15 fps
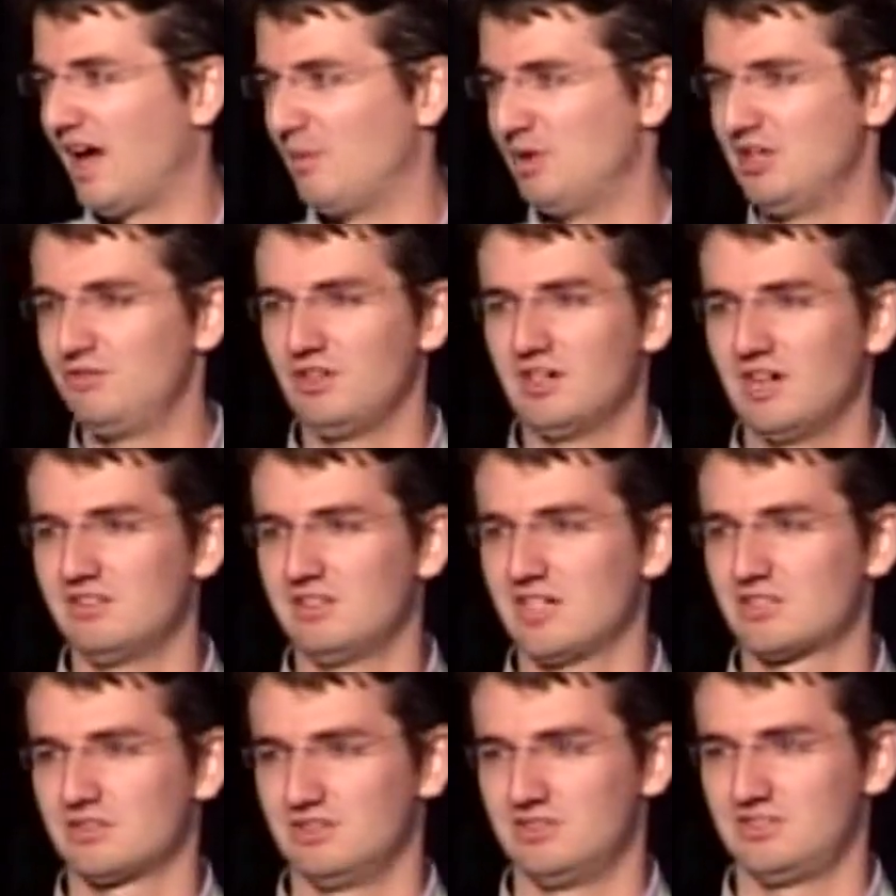many of you guys
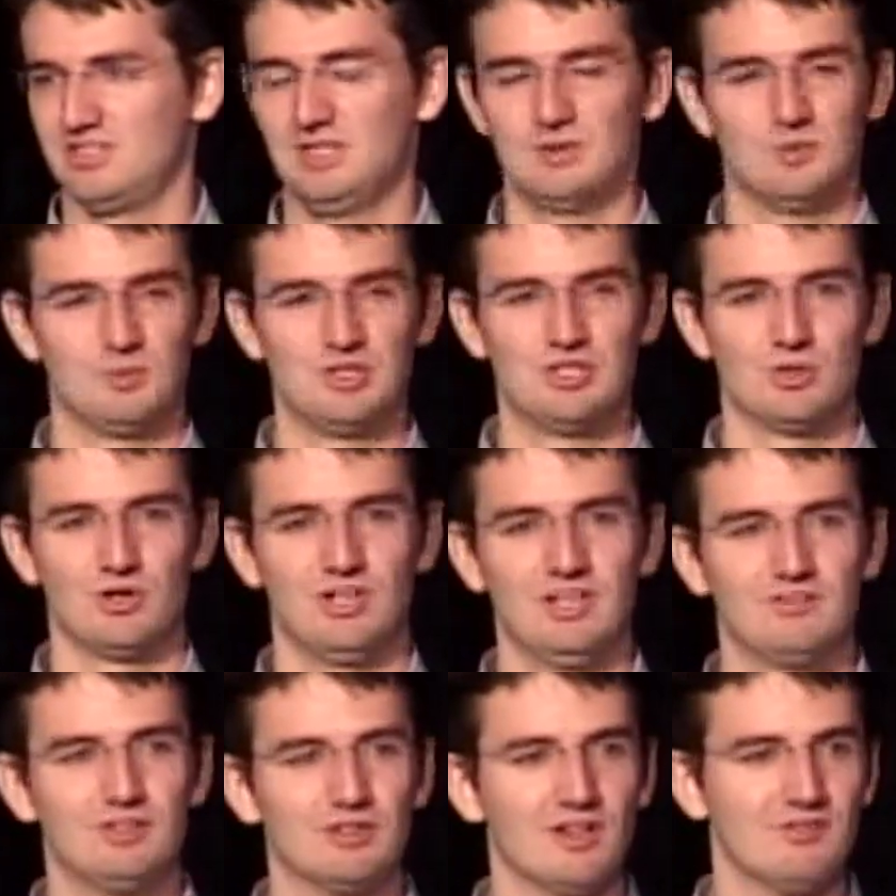actually see a majority
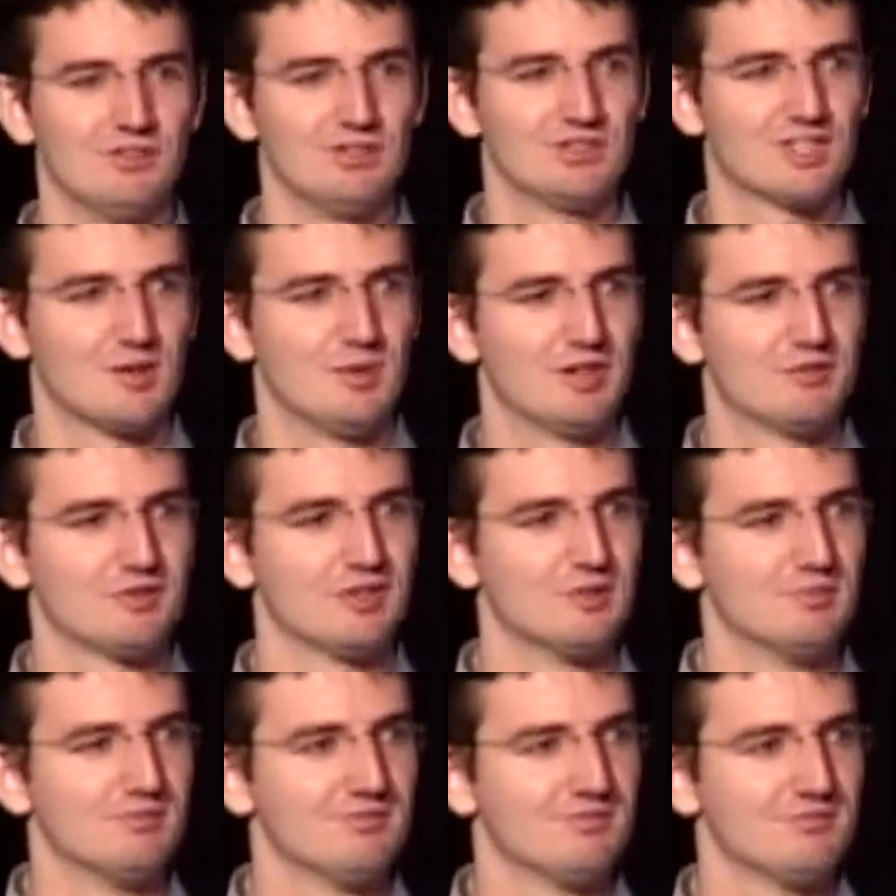of your revenues coming
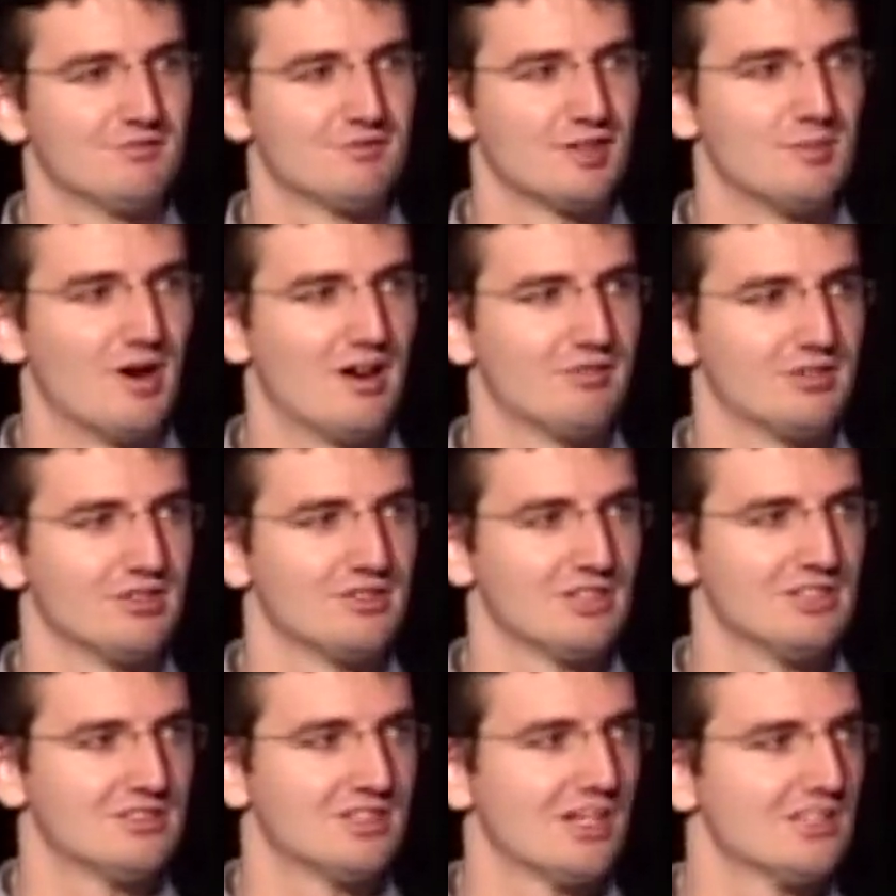from offers
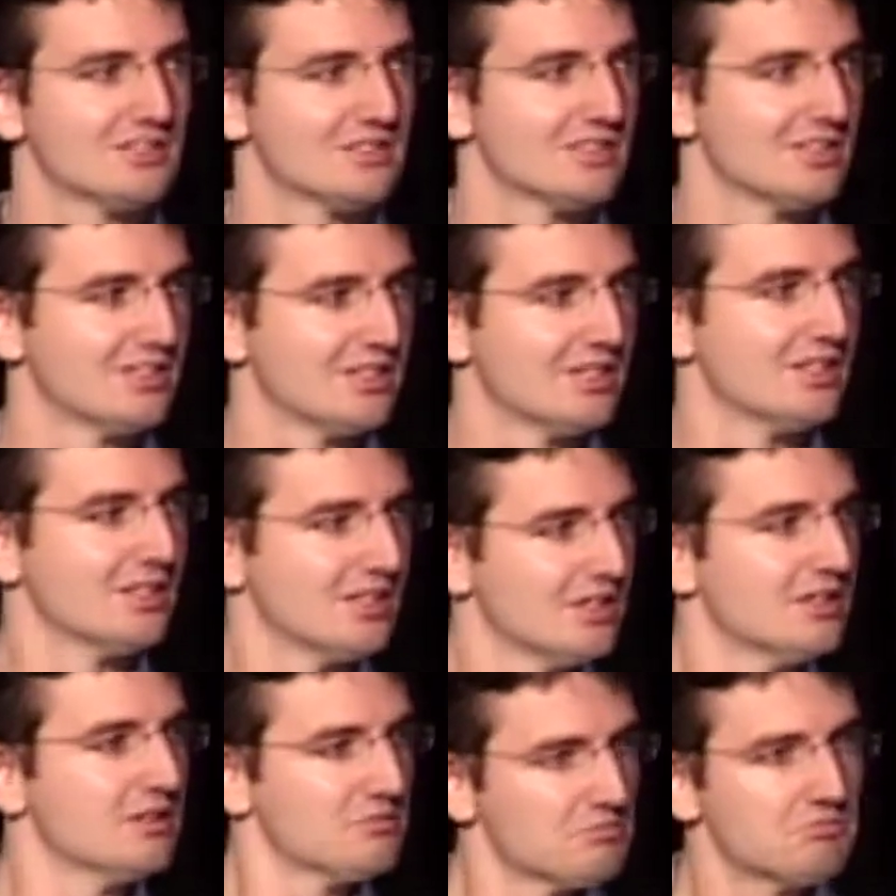these days?
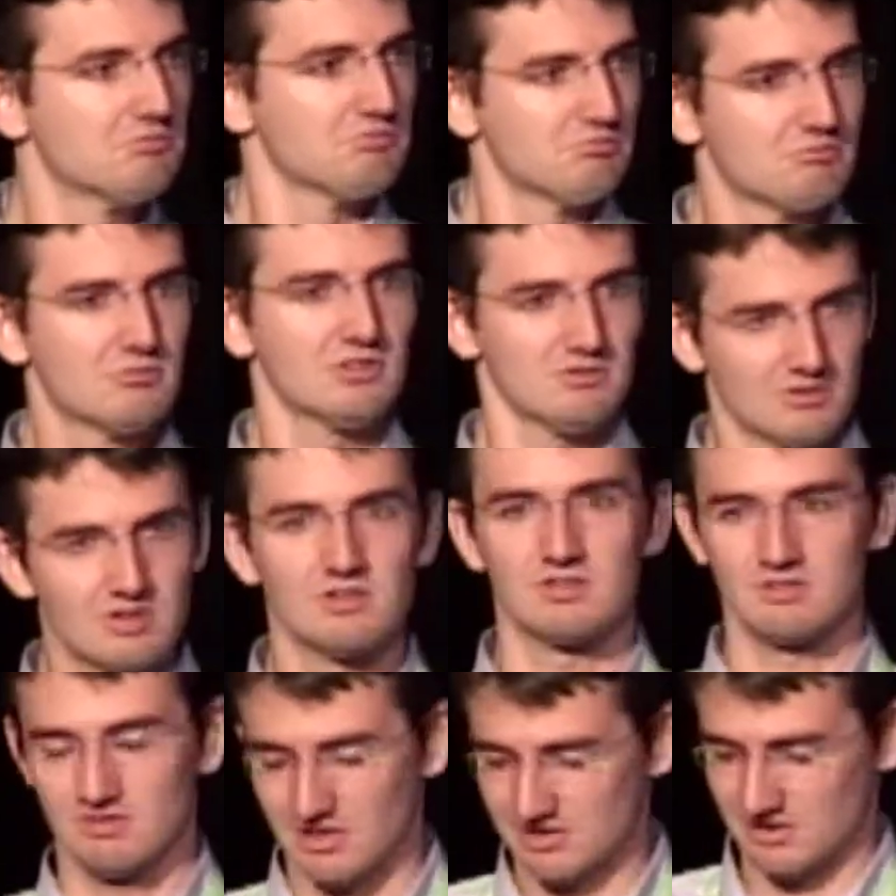
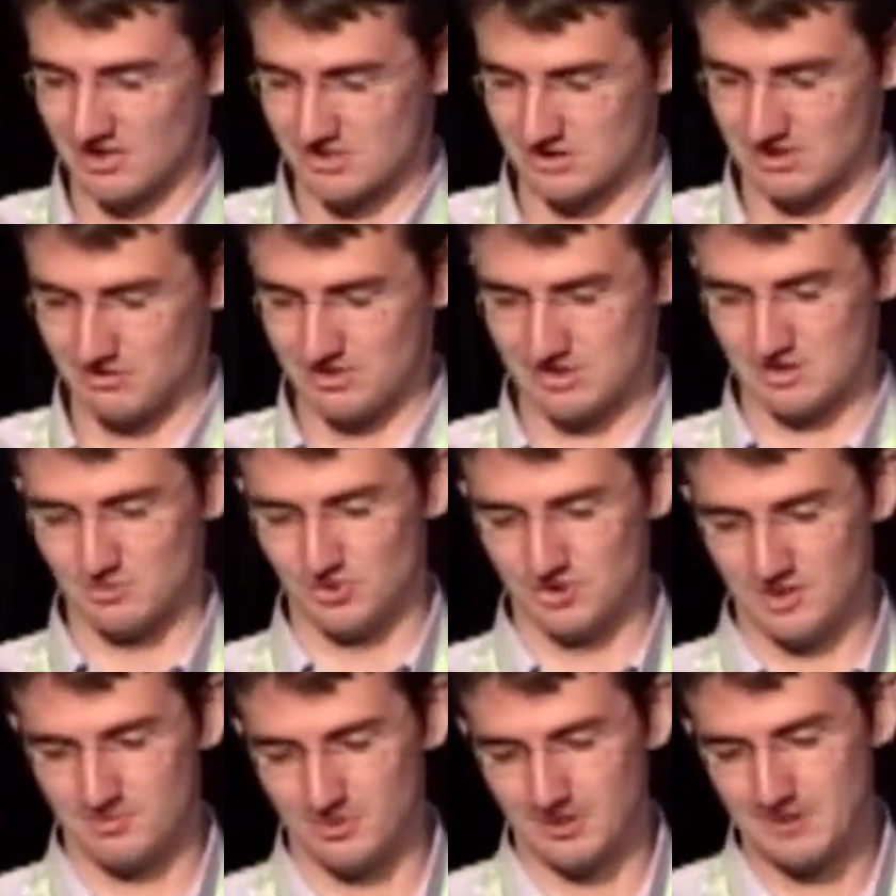That's actually a reasonable
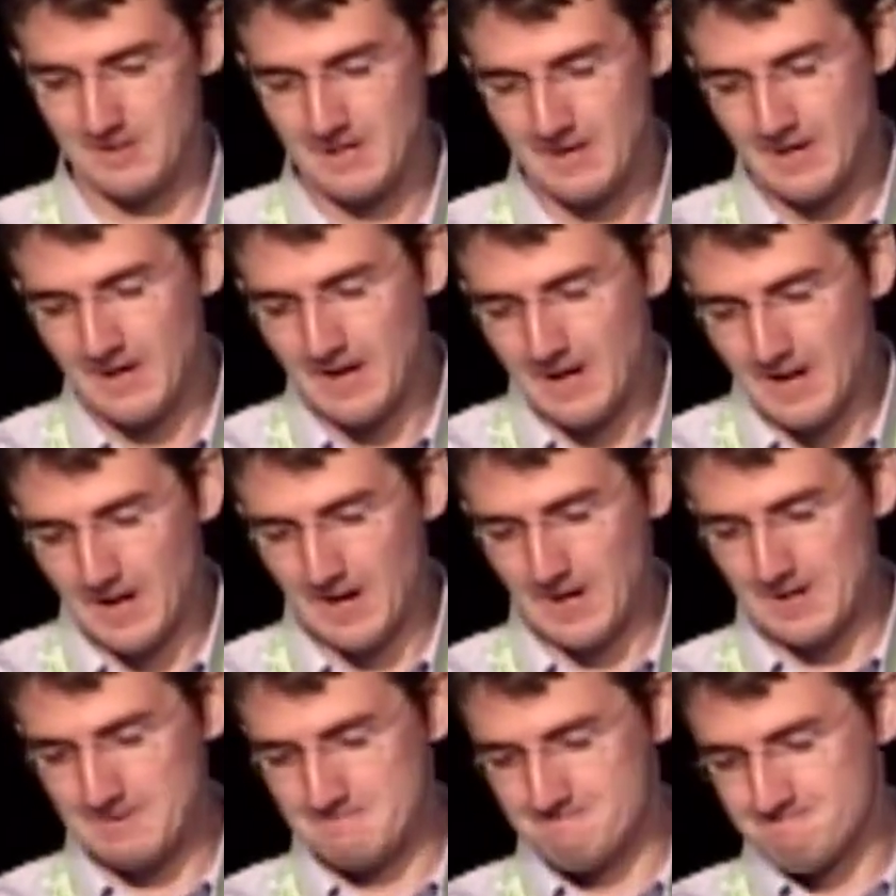number.
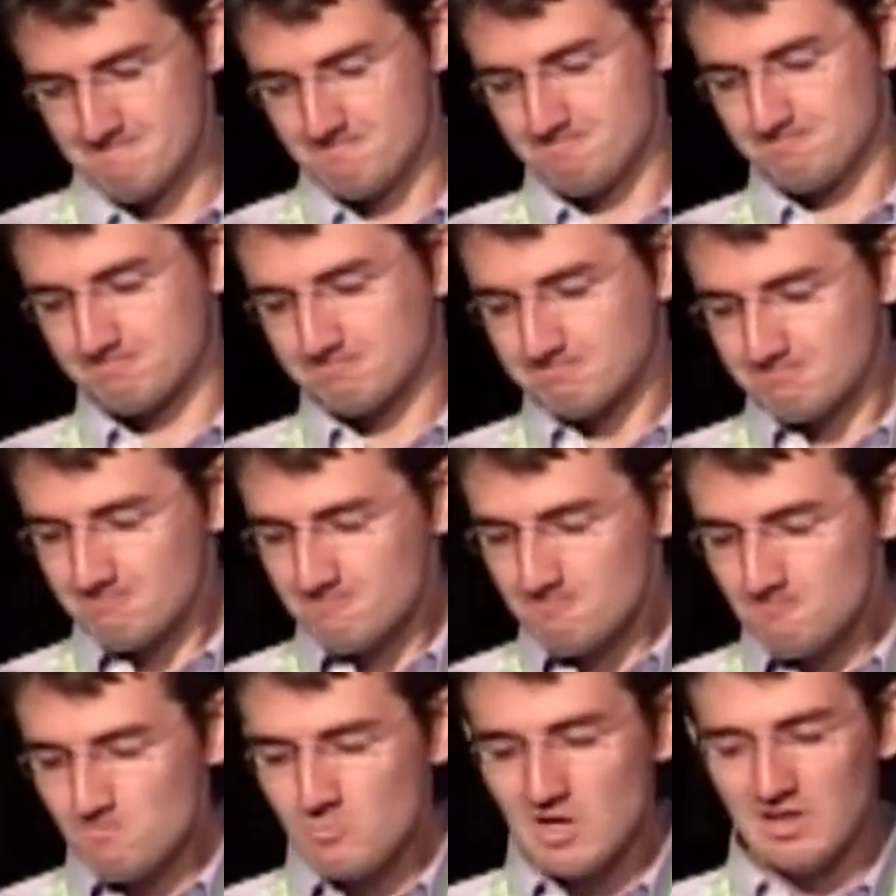And
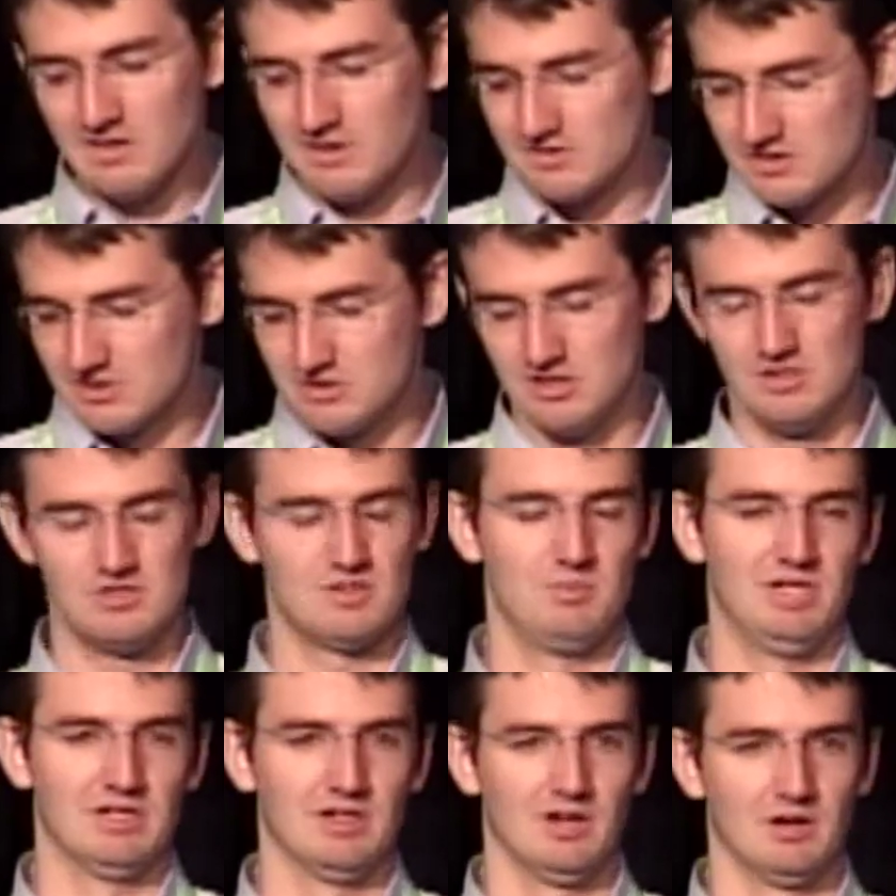this continues to
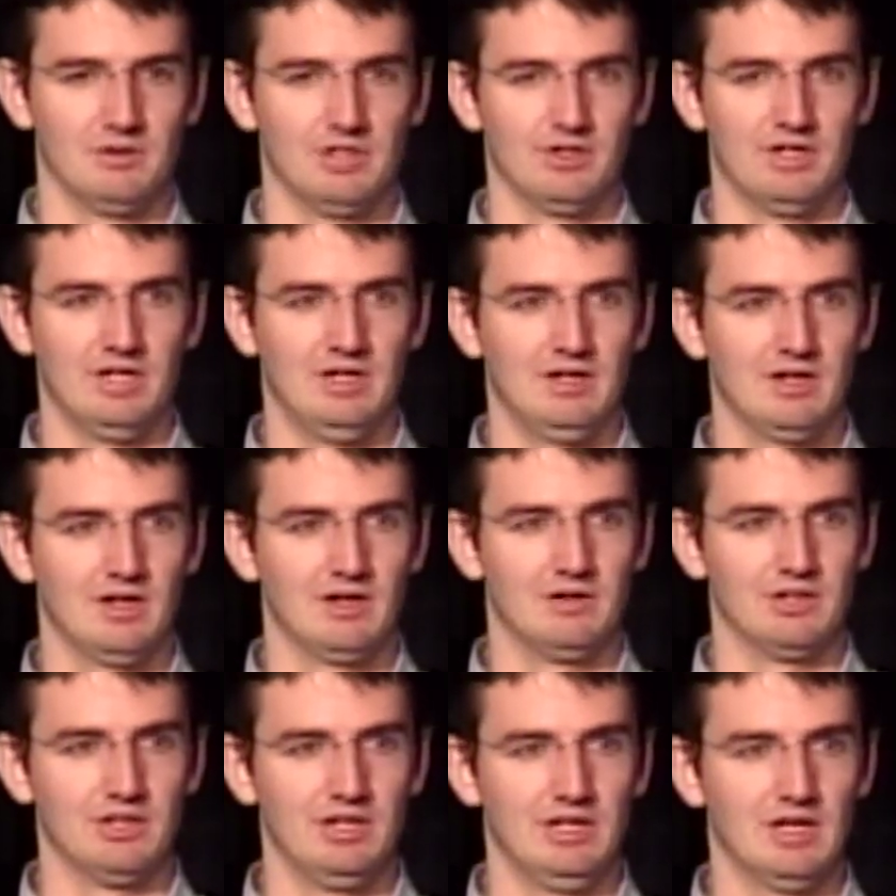be a really
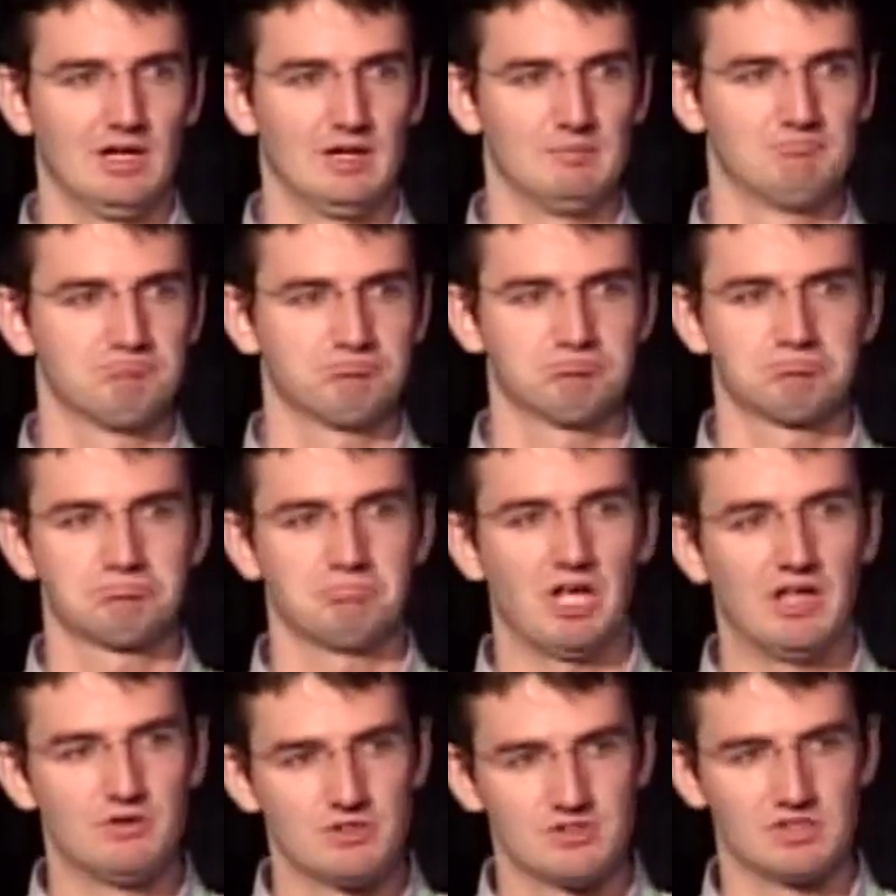
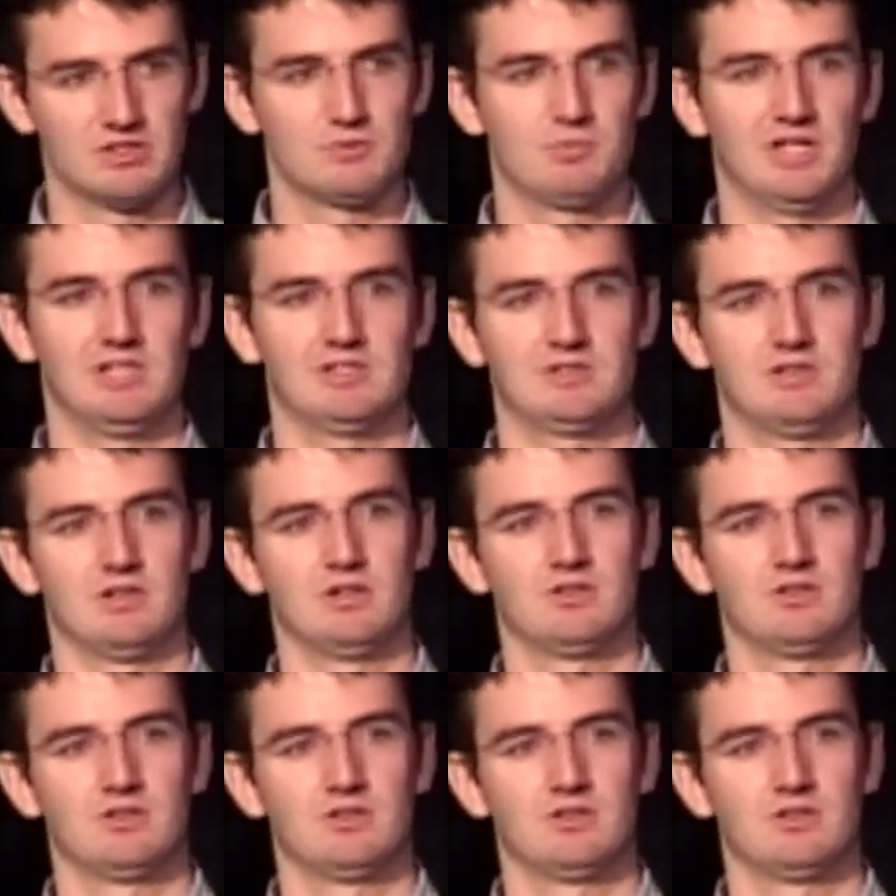interesting space.